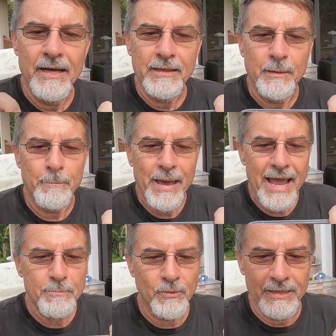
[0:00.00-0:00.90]
the
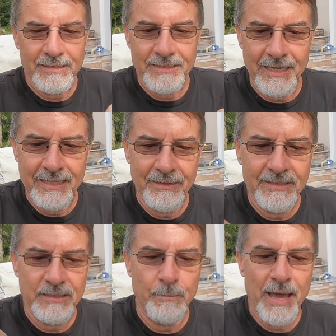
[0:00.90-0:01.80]
paper inside here.
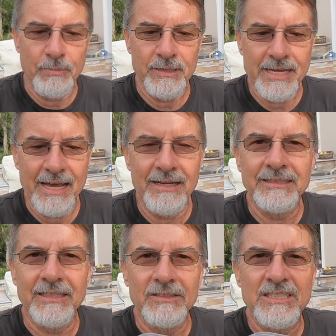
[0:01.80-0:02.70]
These are paper
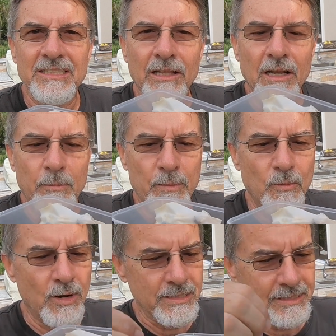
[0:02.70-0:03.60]
towels that are just a little bit
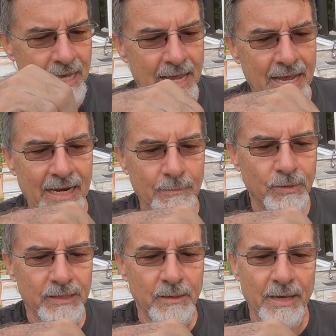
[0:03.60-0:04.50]
moist. I
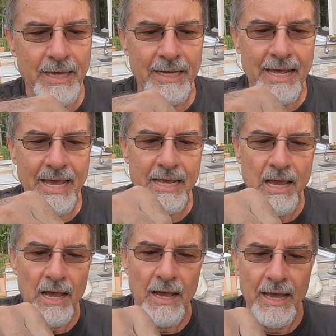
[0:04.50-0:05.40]
put them in
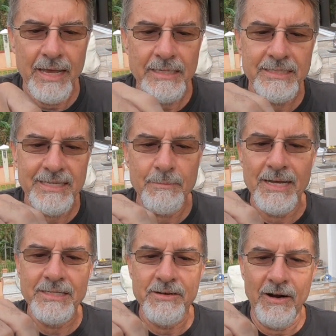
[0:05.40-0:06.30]
a
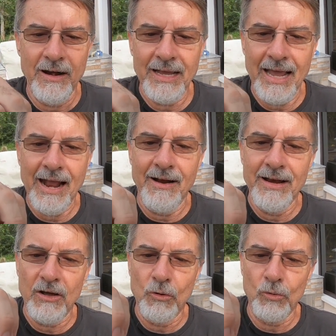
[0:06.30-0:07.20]
semi-dark
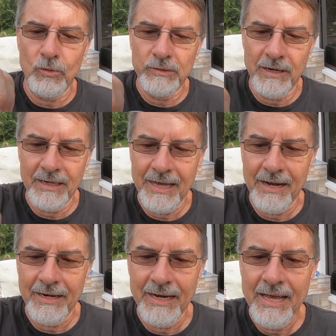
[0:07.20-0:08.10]
area, cool dark
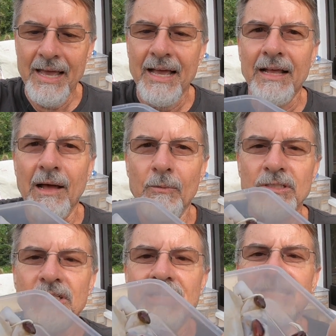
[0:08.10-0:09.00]
area, and I
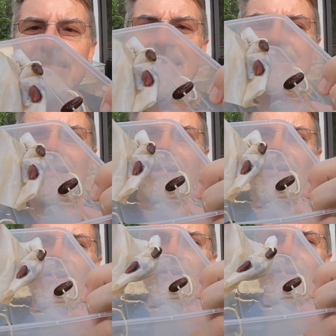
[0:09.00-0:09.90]
want you to see all